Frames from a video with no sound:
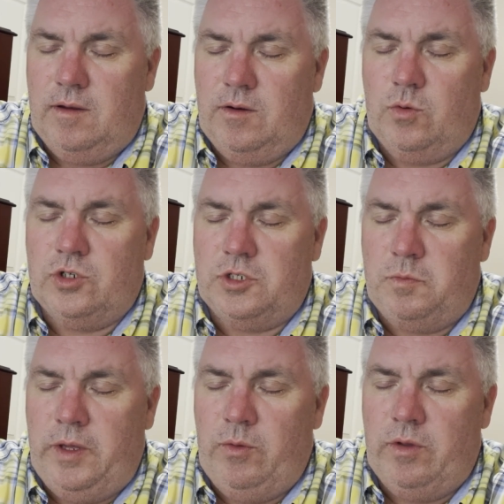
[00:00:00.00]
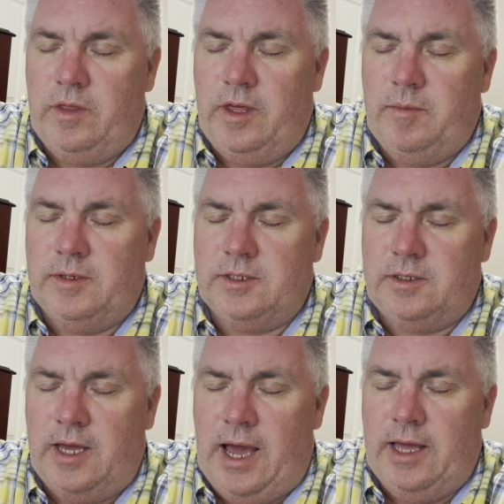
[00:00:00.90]
Lord, just be with them
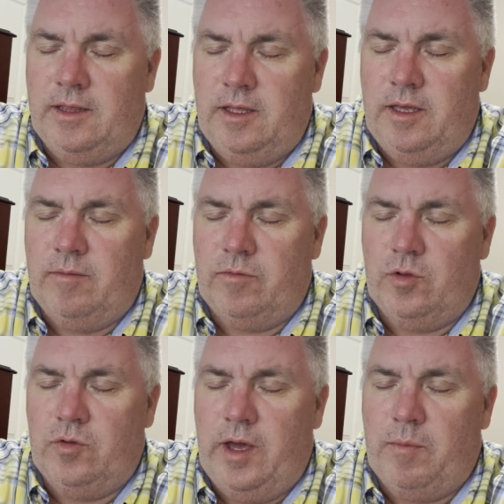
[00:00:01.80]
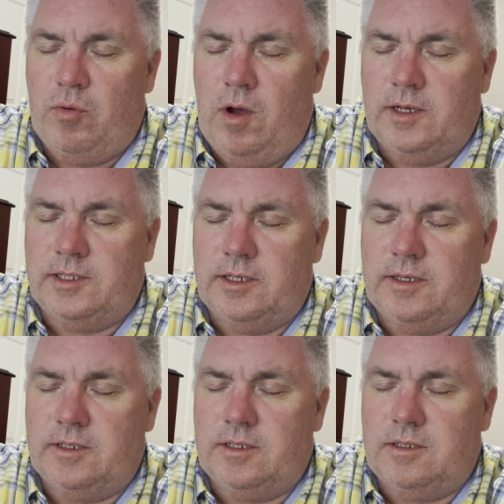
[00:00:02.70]
and guide them through that
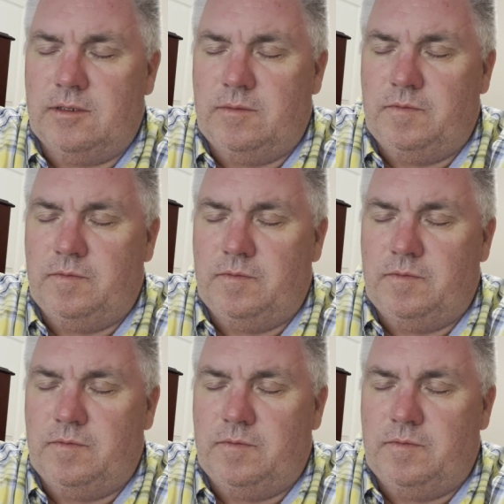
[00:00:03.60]
process.